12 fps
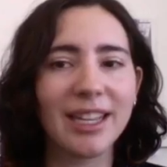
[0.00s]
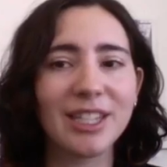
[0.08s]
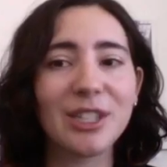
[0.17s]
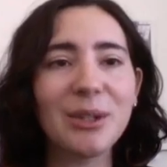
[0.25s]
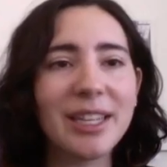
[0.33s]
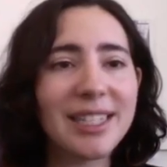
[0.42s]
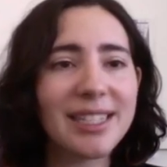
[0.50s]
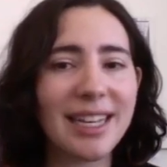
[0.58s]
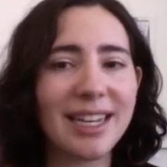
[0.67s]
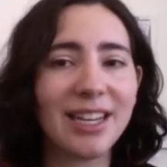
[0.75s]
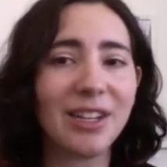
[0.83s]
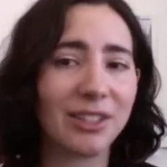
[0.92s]
this,
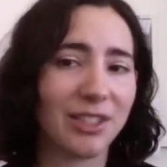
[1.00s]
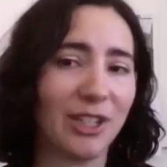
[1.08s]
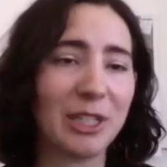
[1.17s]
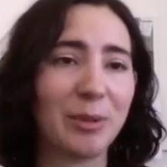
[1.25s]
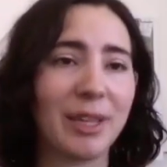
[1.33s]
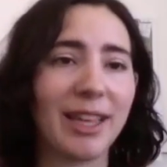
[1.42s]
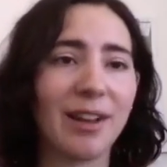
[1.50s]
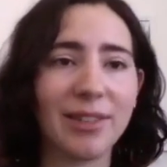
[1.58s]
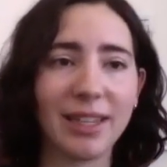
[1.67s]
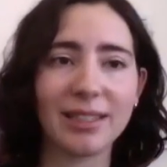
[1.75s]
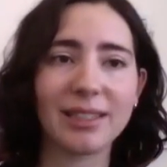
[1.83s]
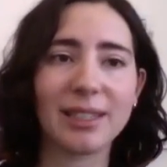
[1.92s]
and it starts with
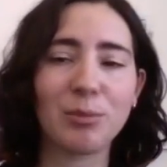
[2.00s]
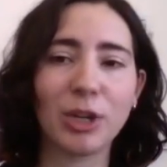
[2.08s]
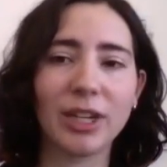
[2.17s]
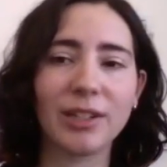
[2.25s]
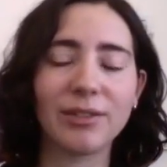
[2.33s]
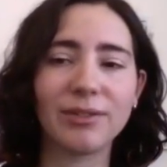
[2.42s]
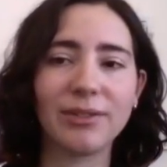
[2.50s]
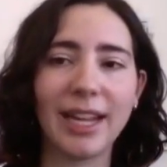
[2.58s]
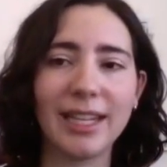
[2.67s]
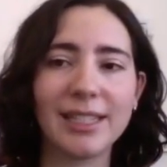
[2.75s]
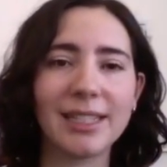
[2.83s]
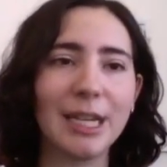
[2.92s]
having supportive
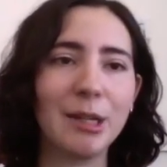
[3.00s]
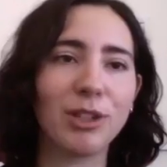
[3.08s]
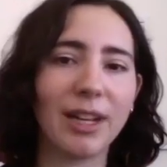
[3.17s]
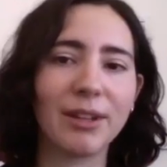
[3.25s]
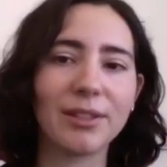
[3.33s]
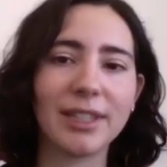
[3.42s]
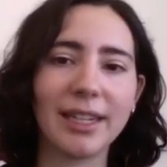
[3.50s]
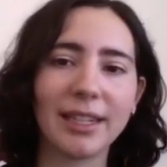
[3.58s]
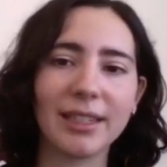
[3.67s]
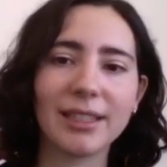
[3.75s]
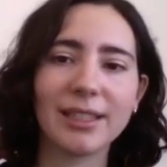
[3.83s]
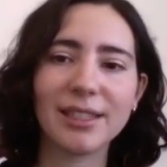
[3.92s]
and stable
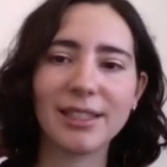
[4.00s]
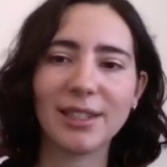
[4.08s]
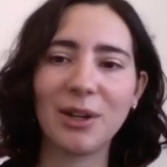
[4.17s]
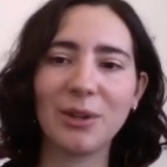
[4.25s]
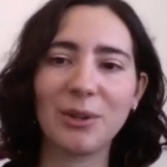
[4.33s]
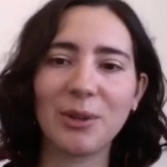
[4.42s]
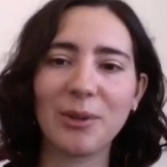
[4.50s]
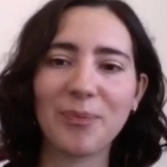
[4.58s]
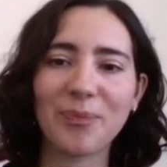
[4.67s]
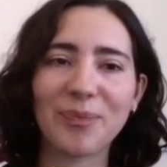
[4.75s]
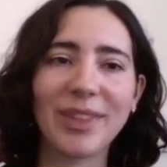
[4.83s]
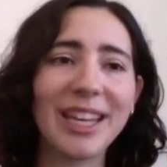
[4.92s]
housing. So
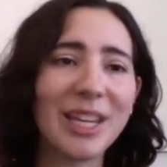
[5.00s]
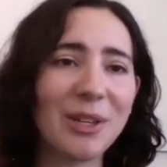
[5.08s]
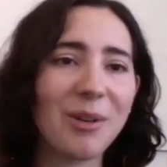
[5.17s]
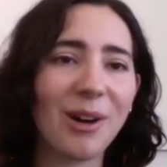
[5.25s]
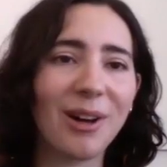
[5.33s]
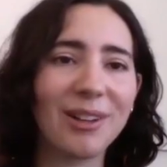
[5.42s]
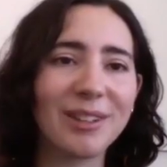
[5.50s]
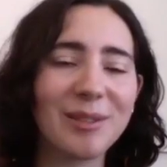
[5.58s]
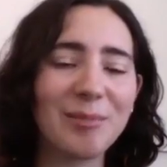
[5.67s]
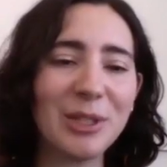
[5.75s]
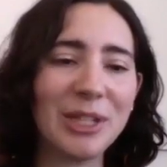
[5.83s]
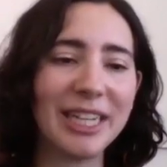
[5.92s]
thank you all,
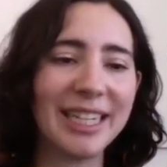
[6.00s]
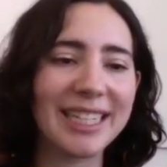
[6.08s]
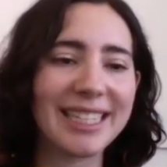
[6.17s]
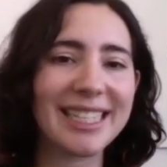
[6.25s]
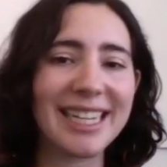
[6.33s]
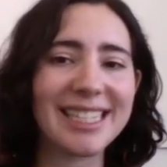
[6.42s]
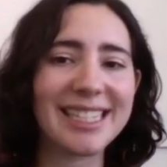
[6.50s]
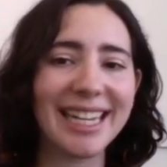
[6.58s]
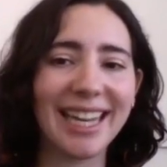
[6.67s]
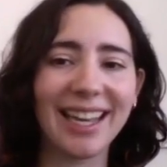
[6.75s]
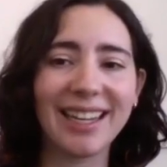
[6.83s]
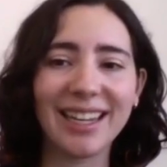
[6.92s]
Monique, Stacy, and
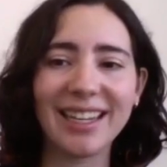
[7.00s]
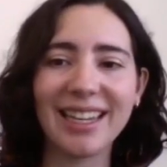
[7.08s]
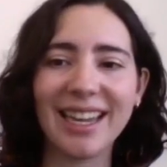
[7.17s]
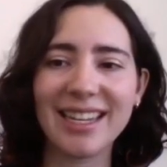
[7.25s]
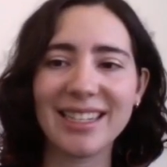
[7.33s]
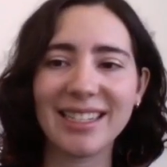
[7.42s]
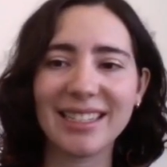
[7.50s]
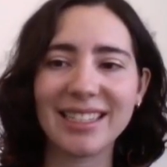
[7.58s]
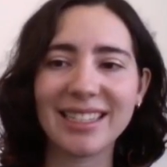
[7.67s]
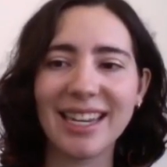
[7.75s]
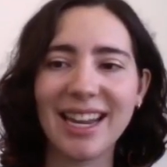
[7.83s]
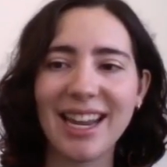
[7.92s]
Anna, and
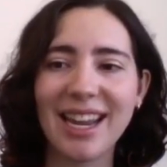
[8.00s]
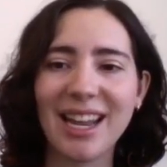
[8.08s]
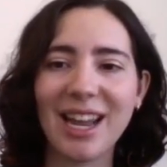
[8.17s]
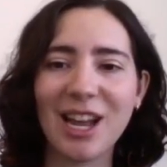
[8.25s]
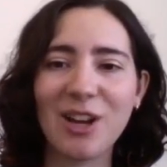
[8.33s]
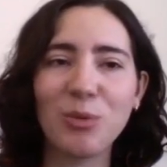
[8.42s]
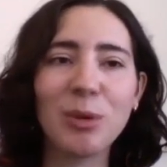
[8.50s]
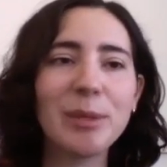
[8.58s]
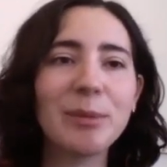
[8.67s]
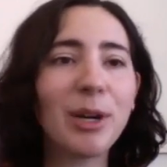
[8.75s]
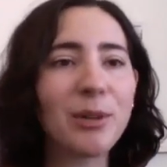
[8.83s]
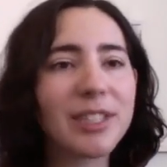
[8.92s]
we'll
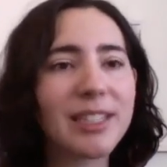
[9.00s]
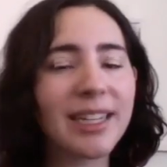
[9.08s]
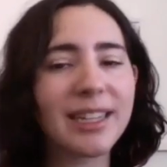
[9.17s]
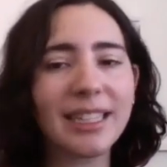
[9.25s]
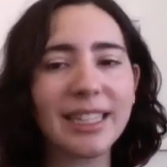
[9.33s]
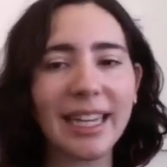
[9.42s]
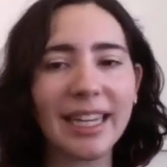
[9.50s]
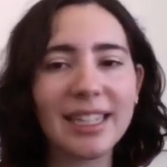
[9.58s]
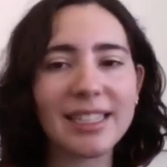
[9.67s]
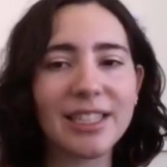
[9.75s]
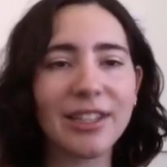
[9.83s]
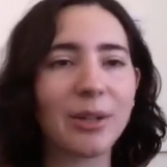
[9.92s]
be posting the
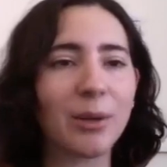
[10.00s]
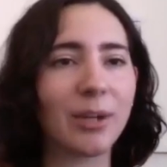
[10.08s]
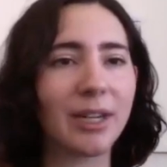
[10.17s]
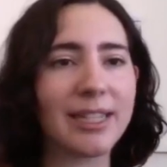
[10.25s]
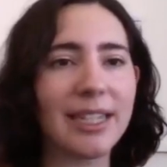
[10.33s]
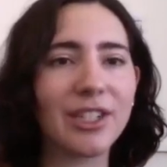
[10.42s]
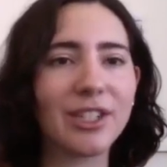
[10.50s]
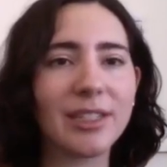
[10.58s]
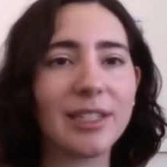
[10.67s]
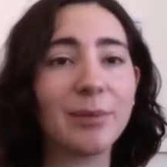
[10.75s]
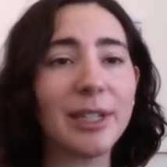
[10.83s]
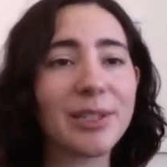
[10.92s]
links to their
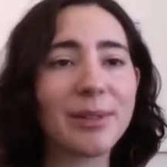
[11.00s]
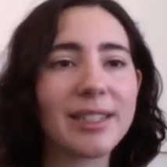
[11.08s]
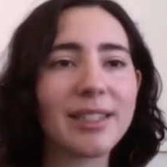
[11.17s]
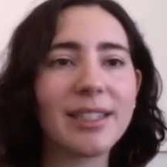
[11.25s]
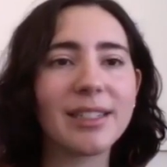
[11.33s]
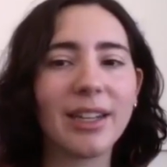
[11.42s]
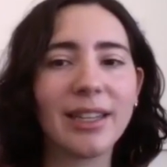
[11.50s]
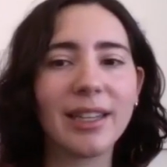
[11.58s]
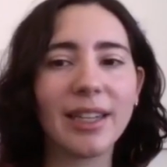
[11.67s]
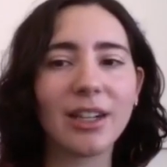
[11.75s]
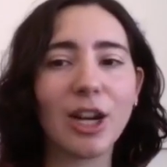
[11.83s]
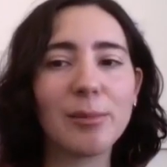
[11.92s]
organizations and resources on
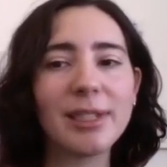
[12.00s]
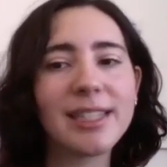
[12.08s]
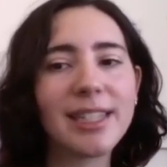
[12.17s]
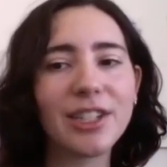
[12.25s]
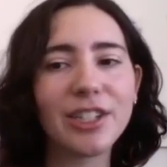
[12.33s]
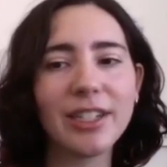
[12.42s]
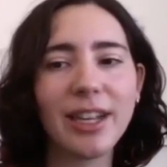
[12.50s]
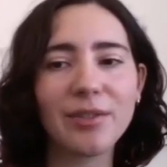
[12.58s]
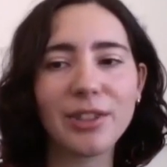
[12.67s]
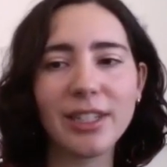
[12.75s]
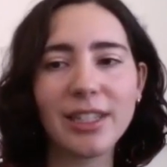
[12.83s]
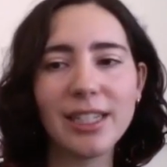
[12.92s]
the comments section
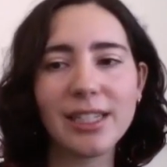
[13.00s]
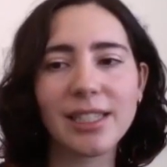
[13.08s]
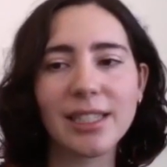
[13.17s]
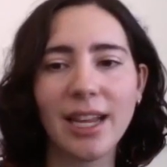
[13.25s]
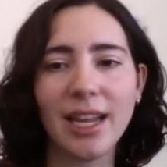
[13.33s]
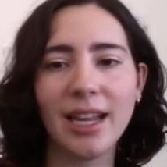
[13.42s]
after this.